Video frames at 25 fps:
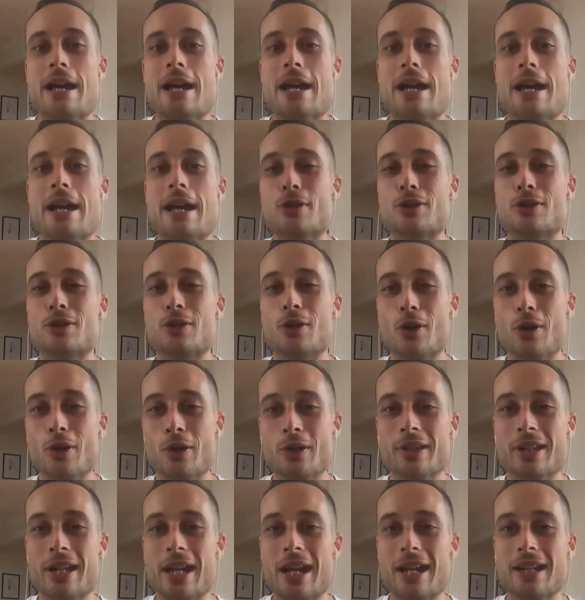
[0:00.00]
So in
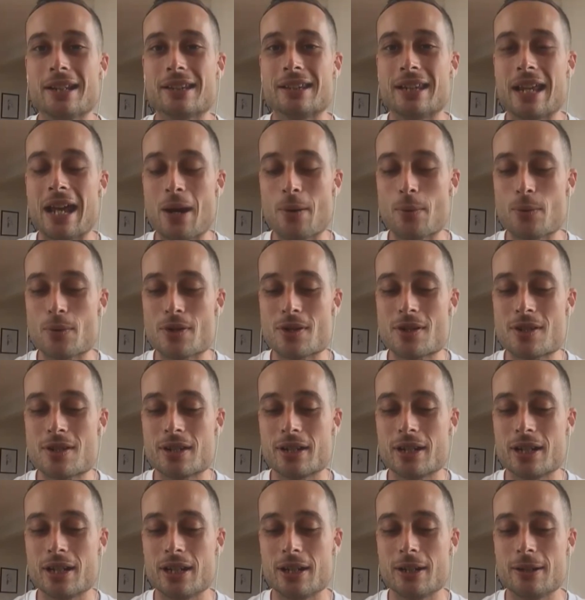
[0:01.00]
turn, that was
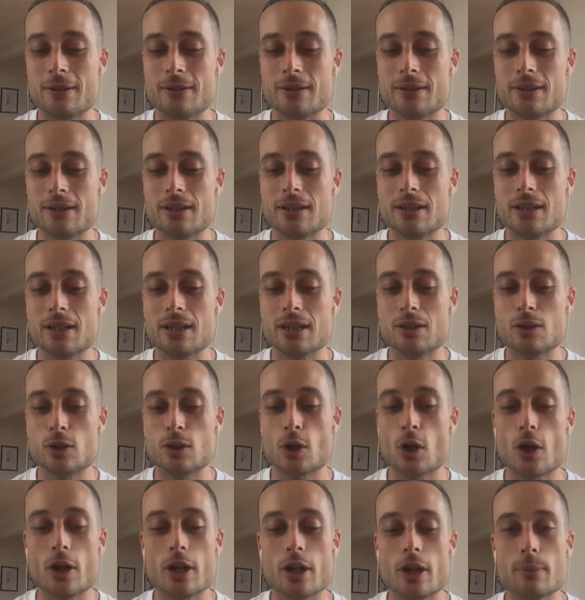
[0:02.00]
the
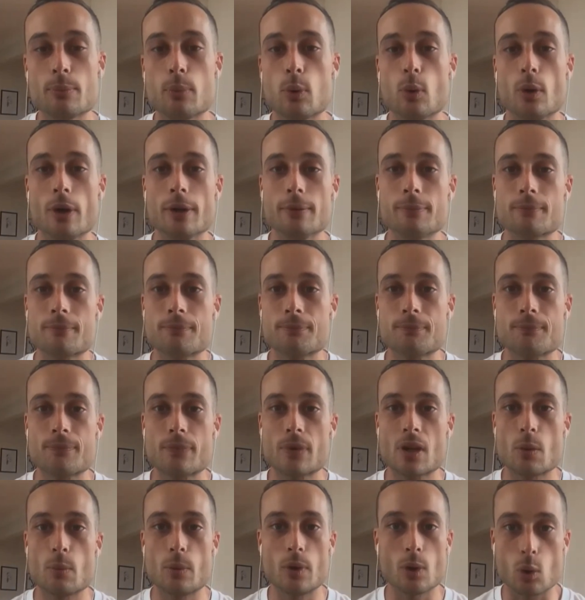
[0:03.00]
turning point
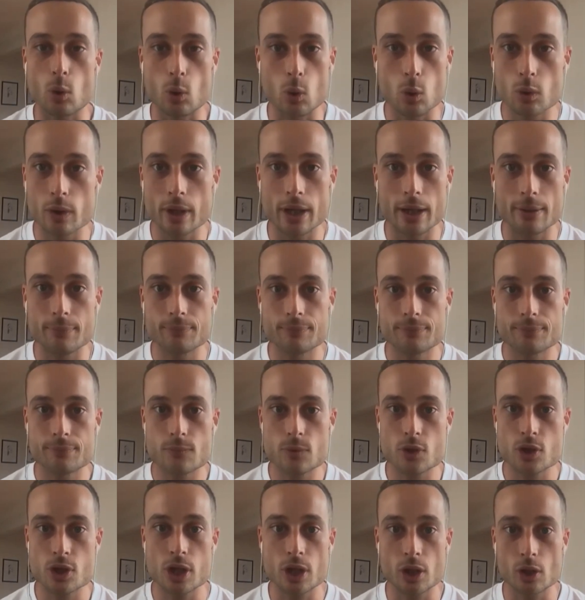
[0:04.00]
where all that
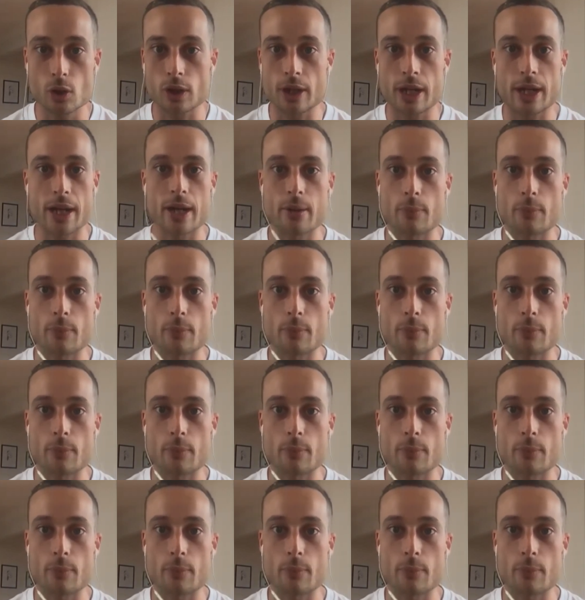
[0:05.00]
shit got cut out of